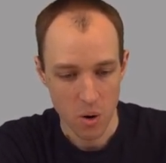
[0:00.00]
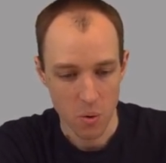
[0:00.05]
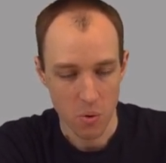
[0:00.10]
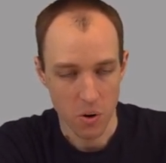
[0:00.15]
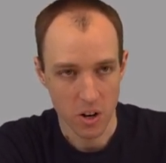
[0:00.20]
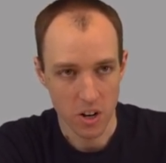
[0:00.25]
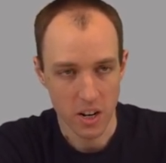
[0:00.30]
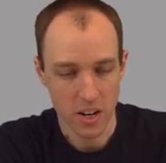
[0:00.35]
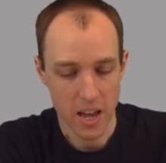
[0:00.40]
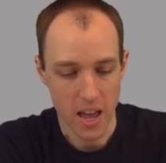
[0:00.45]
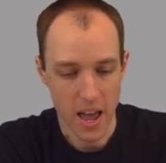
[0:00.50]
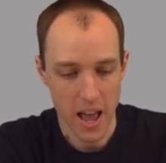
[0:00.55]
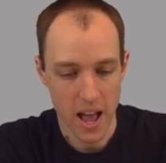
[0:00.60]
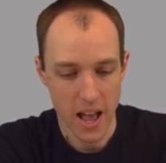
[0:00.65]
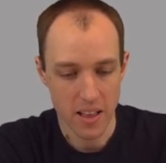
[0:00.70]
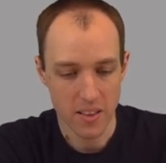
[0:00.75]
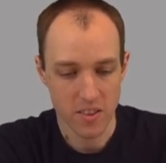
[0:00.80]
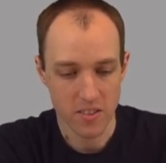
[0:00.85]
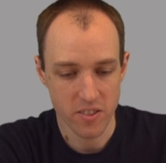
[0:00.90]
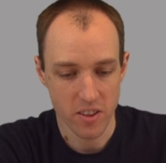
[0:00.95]
We're going to
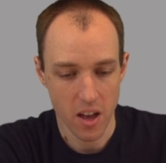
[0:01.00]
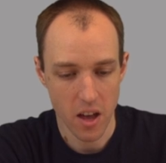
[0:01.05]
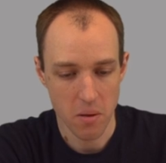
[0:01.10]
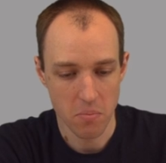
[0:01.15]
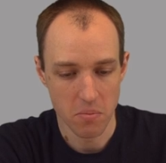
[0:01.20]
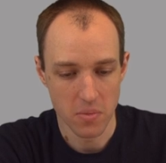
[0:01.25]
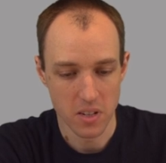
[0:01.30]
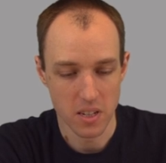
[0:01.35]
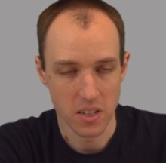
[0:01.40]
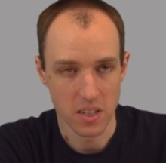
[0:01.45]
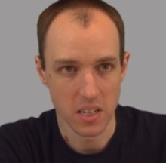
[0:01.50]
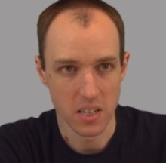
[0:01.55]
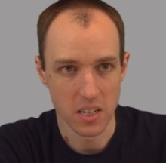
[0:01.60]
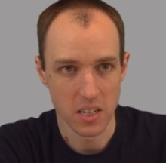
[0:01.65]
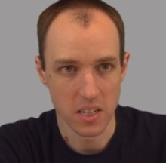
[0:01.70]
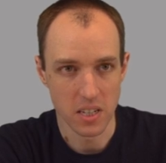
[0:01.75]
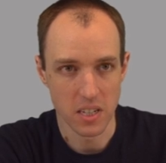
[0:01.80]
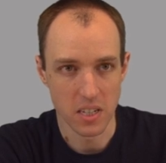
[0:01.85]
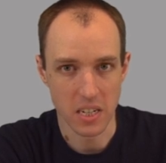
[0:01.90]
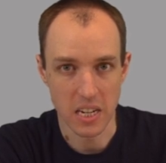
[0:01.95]
add some
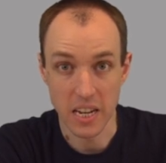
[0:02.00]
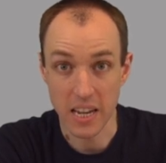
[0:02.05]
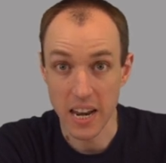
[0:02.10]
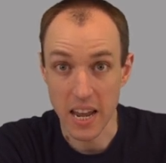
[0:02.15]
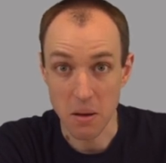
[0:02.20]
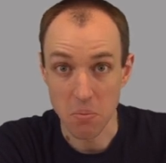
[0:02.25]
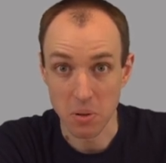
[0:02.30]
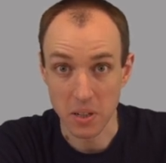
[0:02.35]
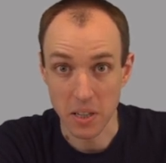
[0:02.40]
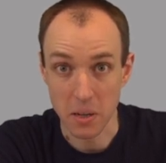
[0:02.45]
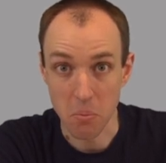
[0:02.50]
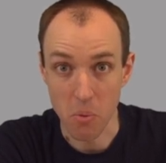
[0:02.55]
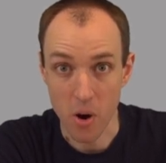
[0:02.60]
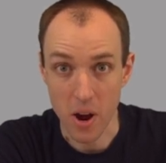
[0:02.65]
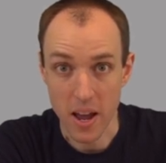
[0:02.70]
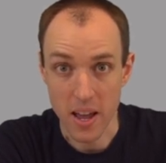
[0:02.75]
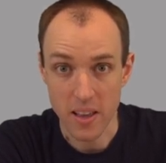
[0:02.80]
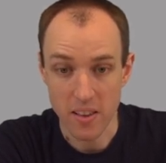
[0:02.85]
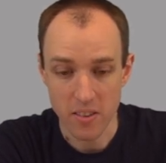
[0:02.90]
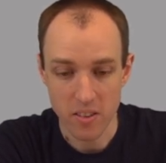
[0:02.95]
D N A
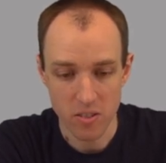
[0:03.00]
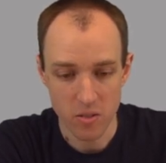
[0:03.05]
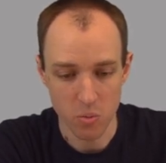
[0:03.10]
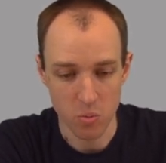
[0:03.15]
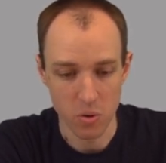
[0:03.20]
polymerase,